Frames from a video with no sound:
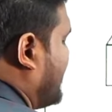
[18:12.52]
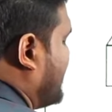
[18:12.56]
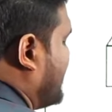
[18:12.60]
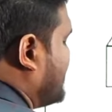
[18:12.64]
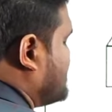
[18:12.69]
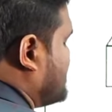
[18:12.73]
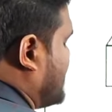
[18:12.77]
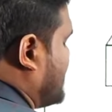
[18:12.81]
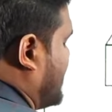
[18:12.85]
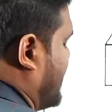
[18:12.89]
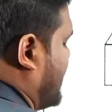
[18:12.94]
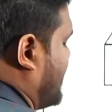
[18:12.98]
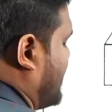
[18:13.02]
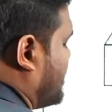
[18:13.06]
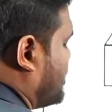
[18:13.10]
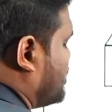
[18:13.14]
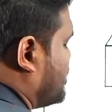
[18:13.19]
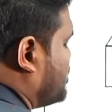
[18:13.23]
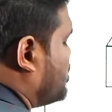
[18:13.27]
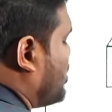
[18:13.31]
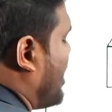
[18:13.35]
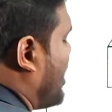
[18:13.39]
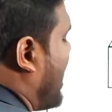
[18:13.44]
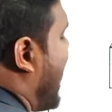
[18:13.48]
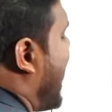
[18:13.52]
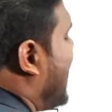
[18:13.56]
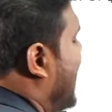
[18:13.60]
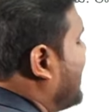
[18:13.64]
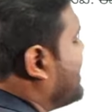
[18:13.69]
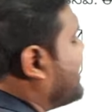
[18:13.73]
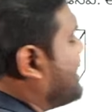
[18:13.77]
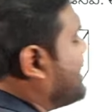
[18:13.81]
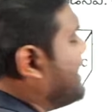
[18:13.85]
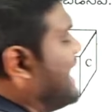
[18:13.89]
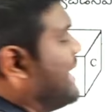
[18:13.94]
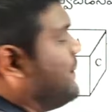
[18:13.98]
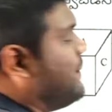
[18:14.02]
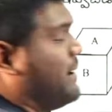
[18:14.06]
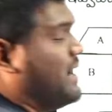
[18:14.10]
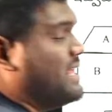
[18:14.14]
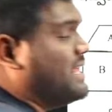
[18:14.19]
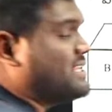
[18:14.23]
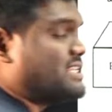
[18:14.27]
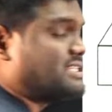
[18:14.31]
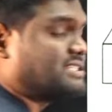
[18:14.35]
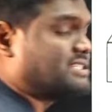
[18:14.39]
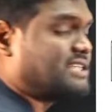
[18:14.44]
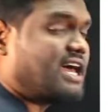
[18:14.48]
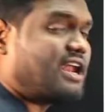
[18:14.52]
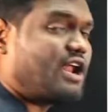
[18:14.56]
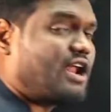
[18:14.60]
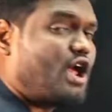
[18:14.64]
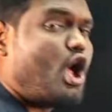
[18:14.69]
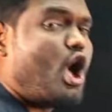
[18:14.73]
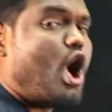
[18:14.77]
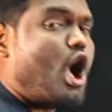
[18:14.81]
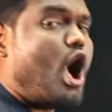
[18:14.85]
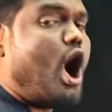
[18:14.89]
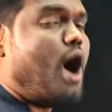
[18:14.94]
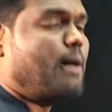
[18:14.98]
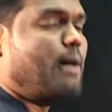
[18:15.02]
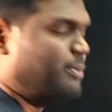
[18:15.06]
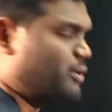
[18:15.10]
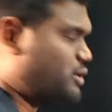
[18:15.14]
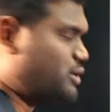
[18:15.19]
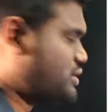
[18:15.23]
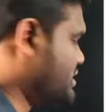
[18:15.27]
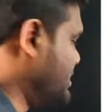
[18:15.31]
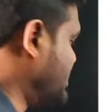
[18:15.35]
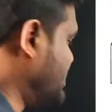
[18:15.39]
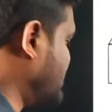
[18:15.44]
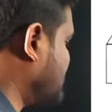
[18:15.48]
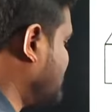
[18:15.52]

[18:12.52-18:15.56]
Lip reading: is E. So alternate places are opposite.